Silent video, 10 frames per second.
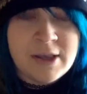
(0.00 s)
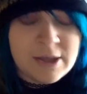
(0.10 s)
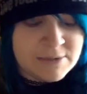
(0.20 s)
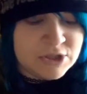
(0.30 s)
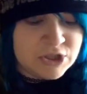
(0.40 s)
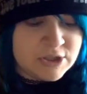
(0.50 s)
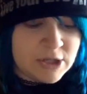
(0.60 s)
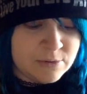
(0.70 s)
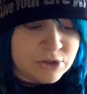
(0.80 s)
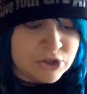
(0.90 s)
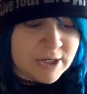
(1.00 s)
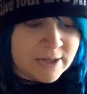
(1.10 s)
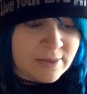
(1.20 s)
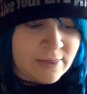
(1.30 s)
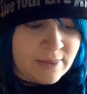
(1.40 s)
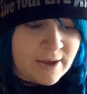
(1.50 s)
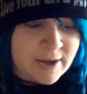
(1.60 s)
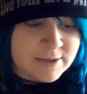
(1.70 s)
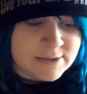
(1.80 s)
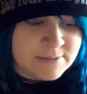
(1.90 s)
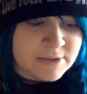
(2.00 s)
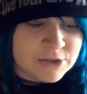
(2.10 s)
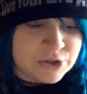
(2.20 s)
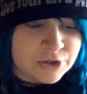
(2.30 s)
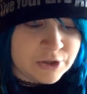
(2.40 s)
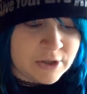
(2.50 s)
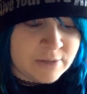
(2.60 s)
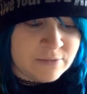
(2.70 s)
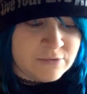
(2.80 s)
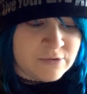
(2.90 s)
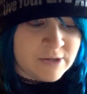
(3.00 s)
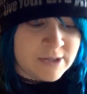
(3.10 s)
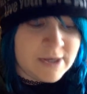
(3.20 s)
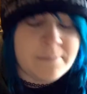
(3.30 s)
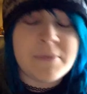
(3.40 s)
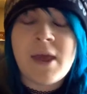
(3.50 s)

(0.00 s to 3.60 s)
Let me just double check that to make sure I'm right. Yeah.